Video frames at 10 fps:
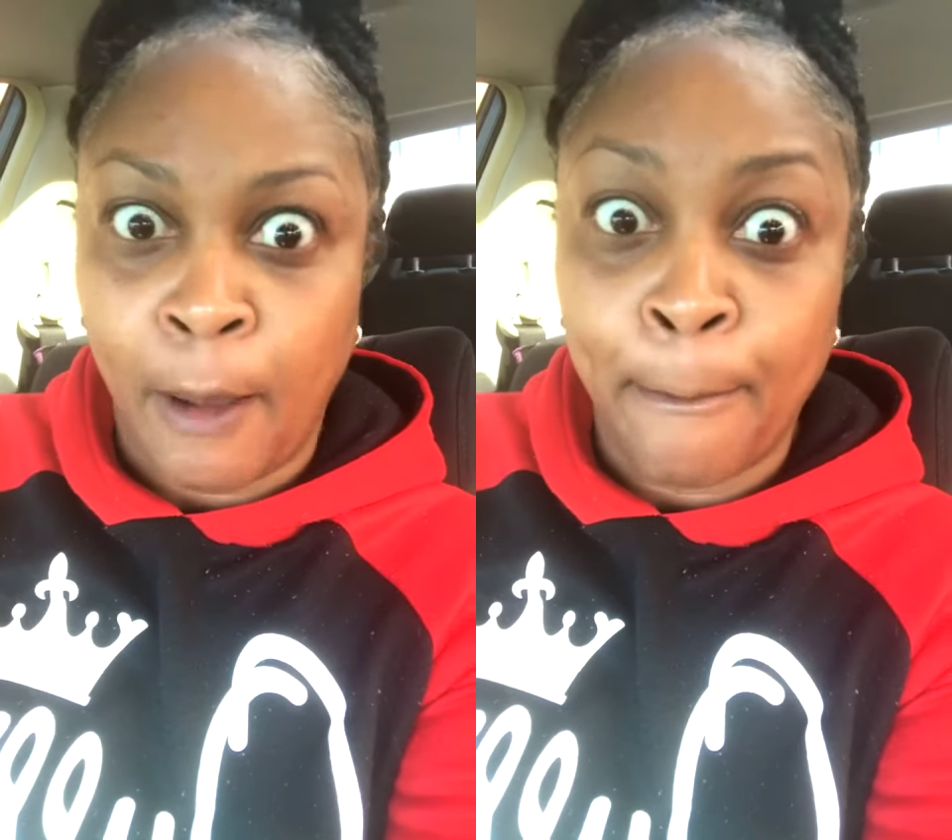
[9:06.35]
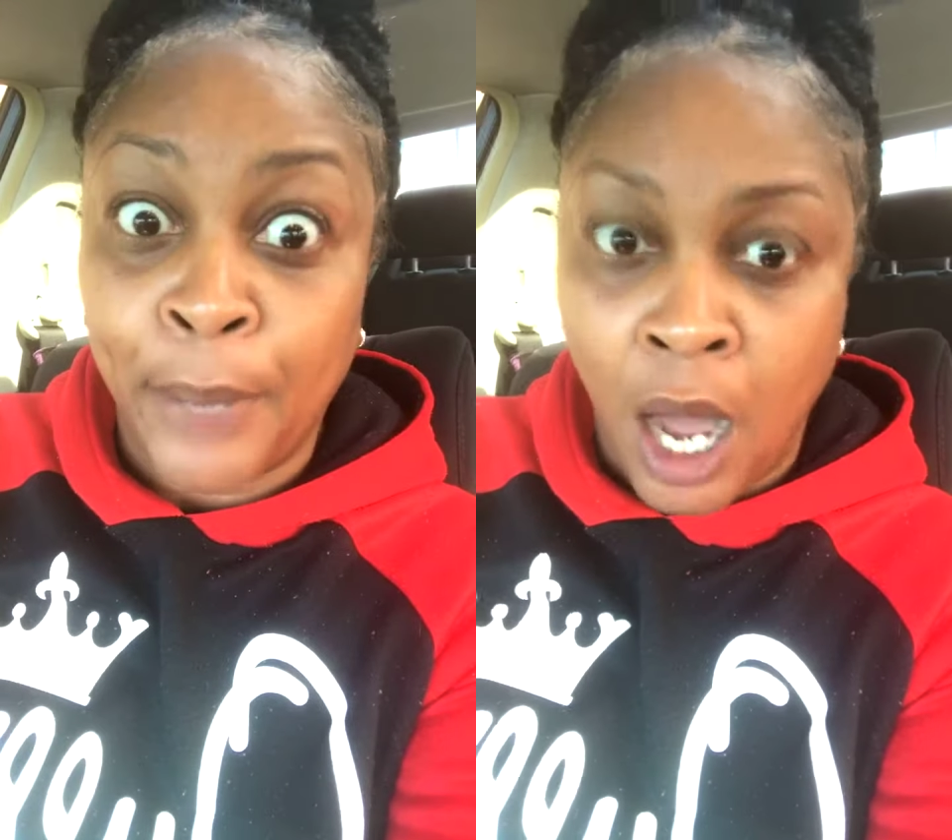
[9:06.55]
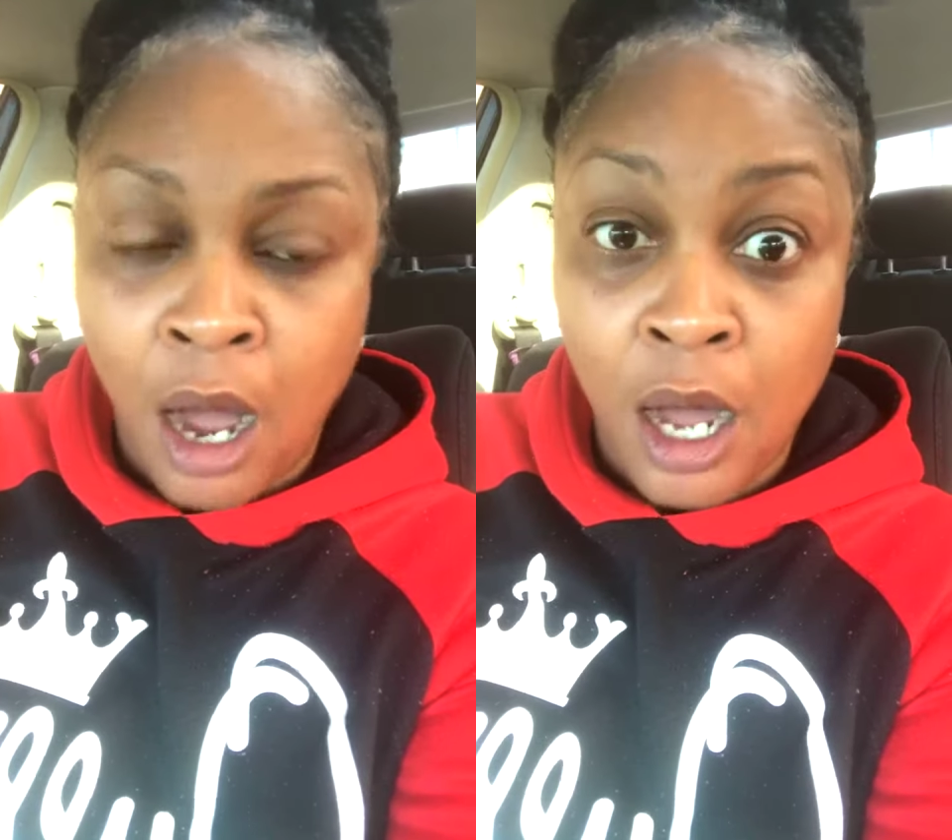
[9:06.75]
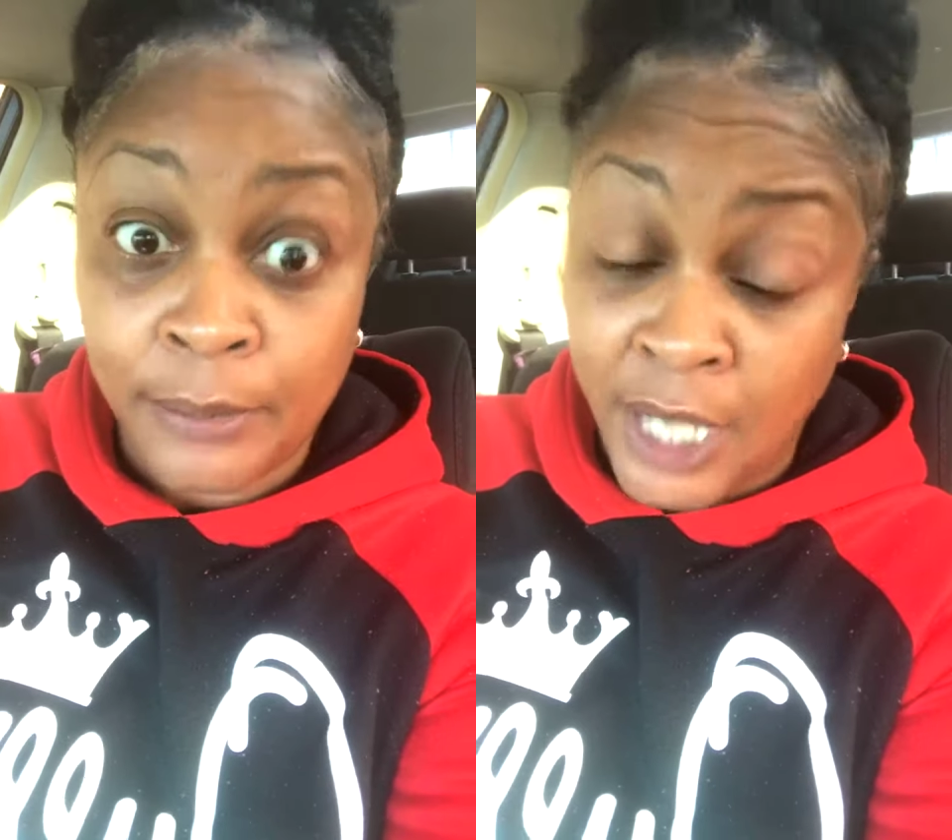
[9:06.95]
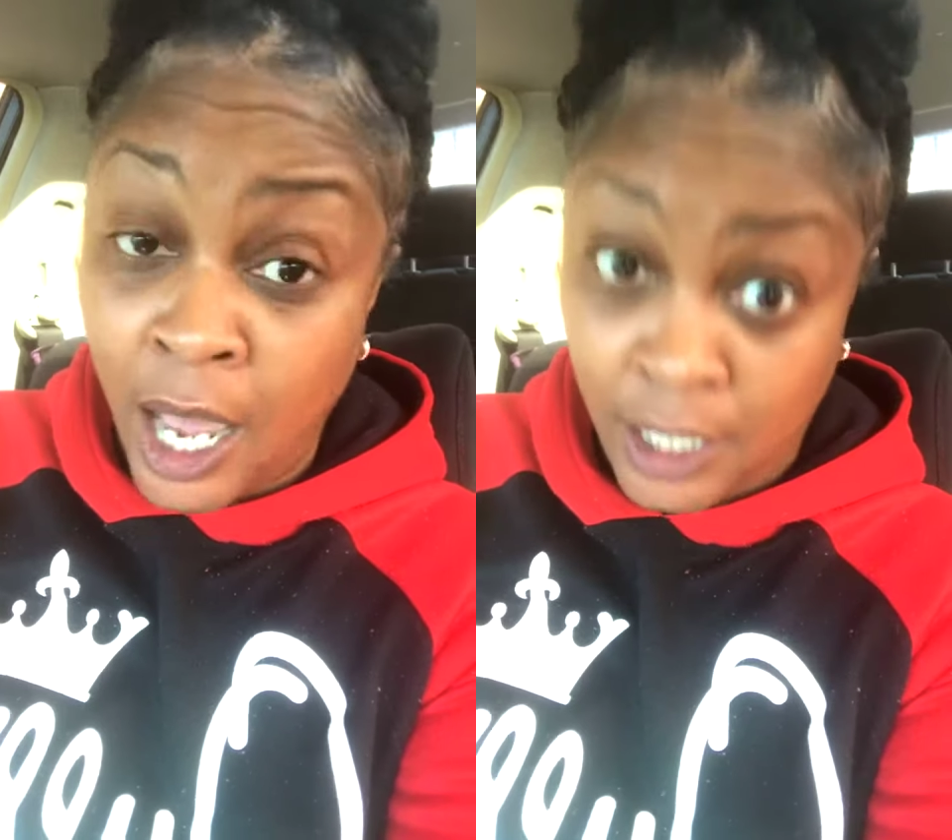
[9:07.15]

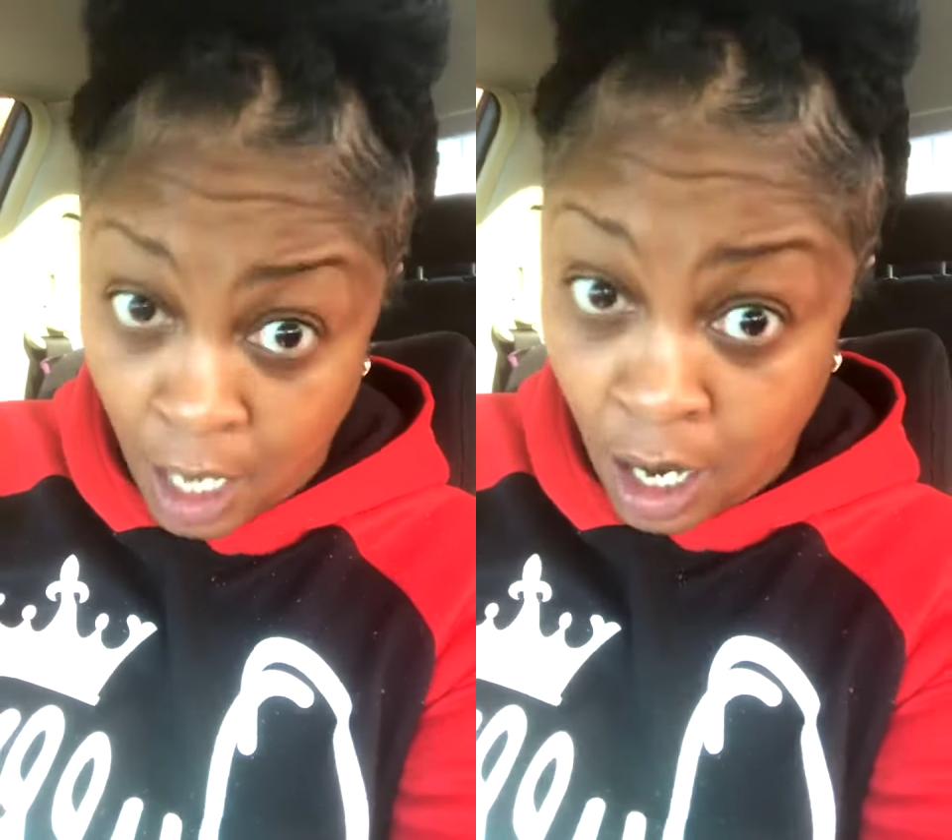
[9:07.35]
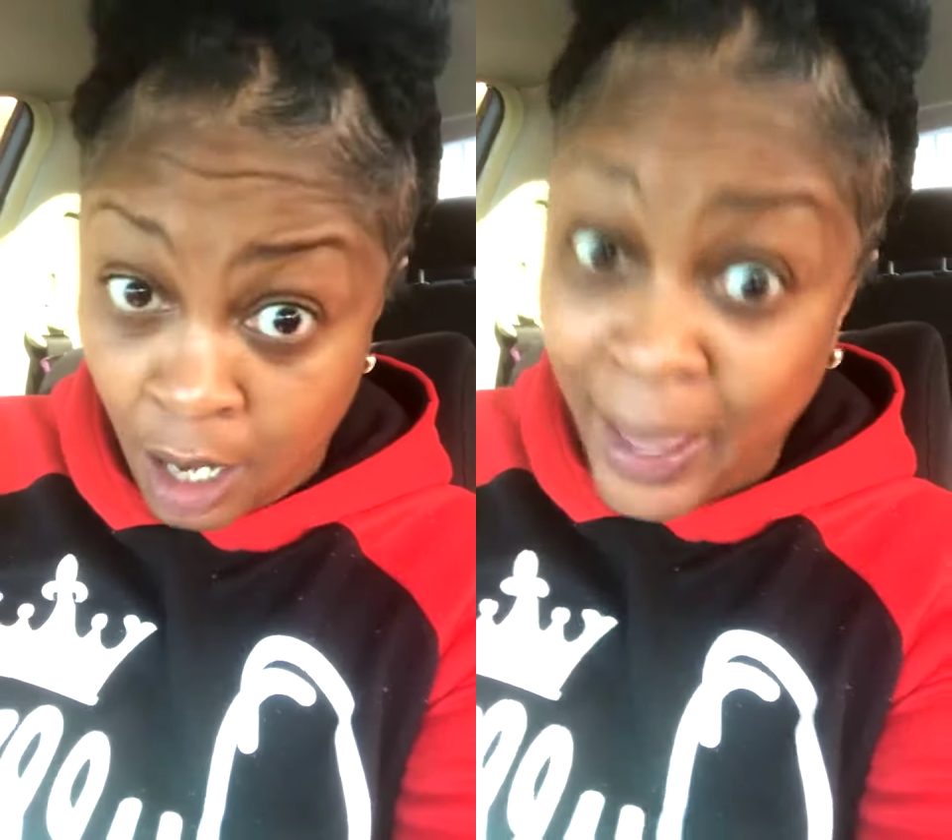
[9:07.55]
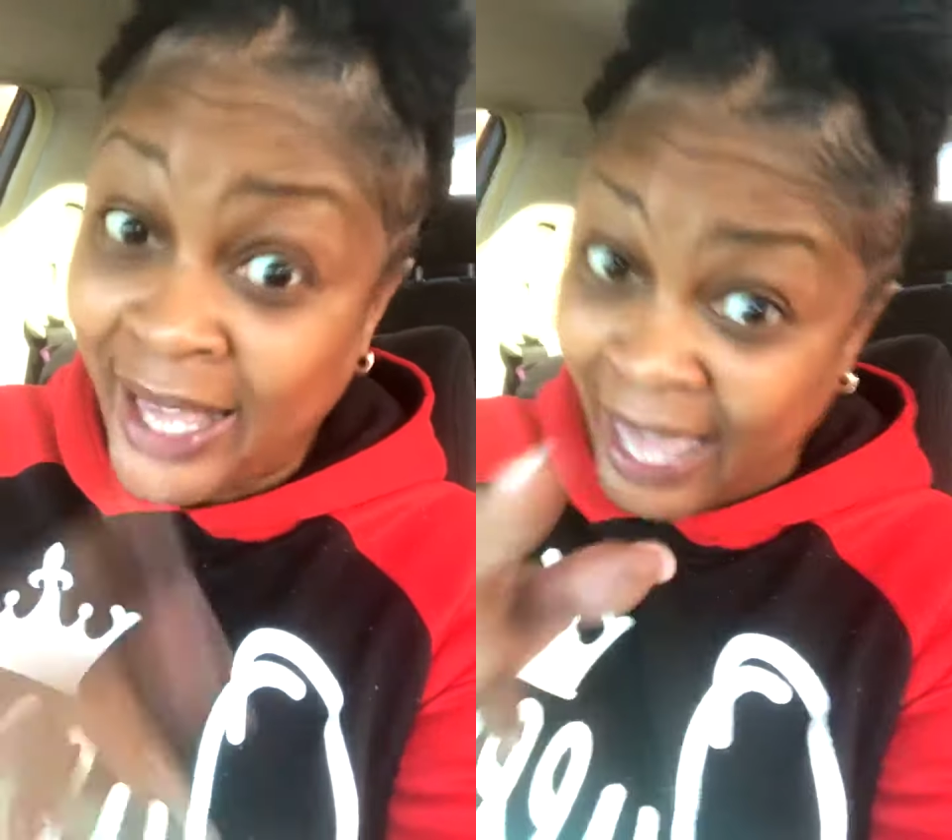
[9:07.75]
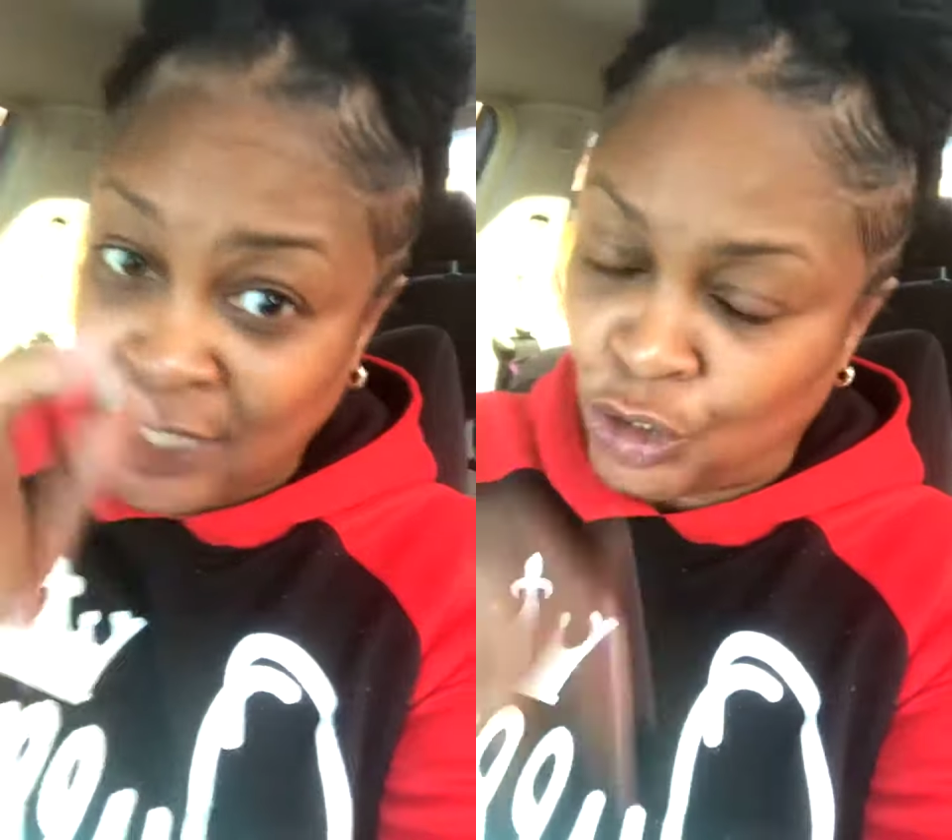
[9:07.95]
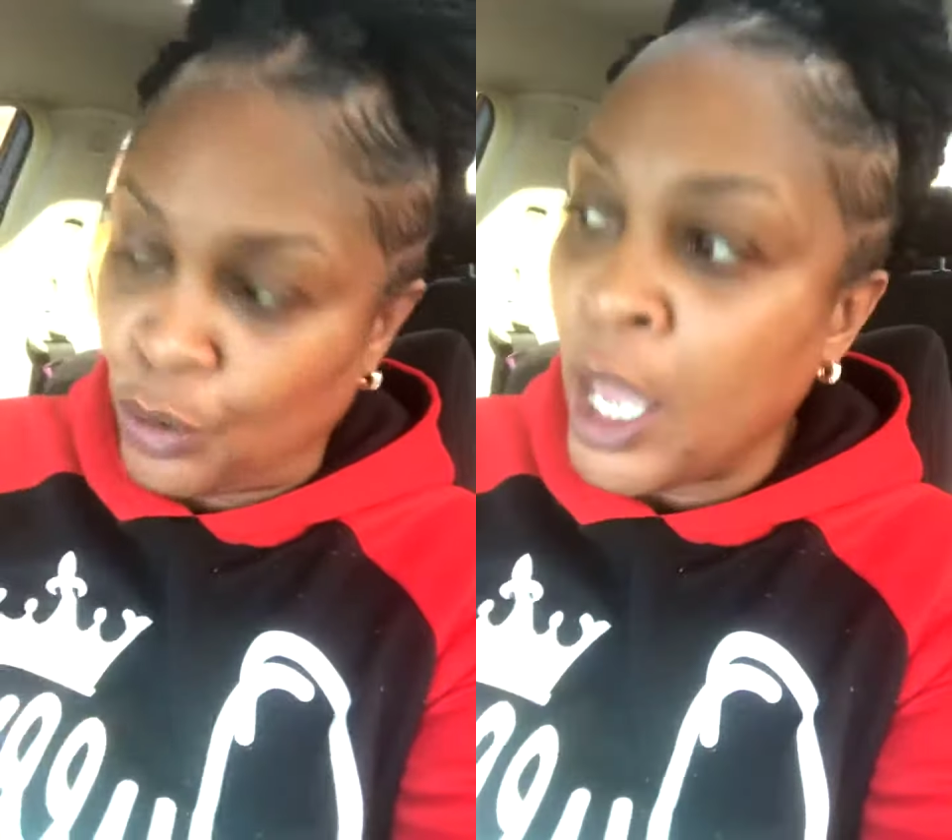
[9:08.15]
abomb.com. I
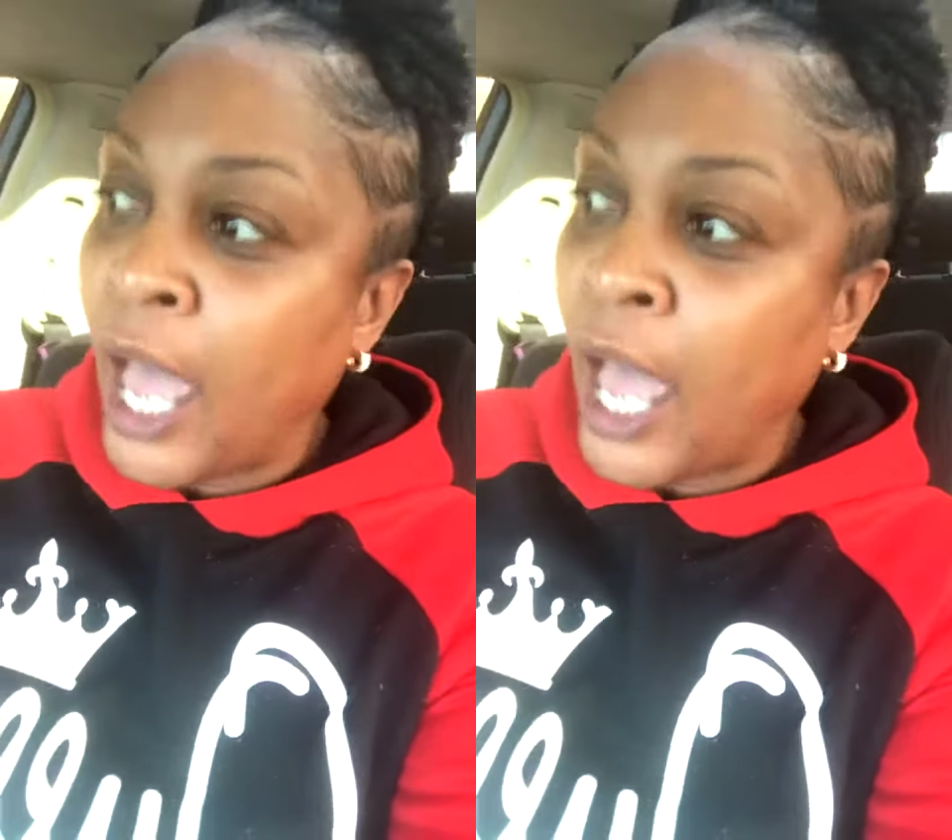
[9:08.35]
got you.